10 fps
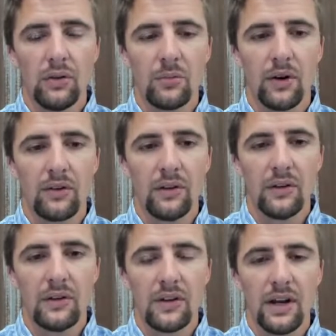especially in
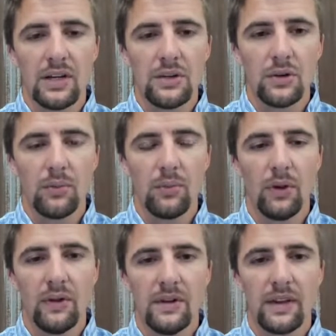this age group
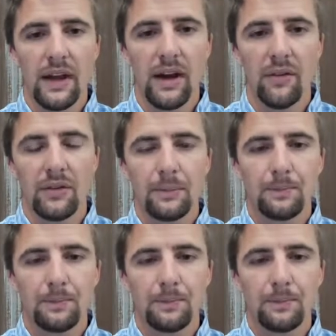and these calves.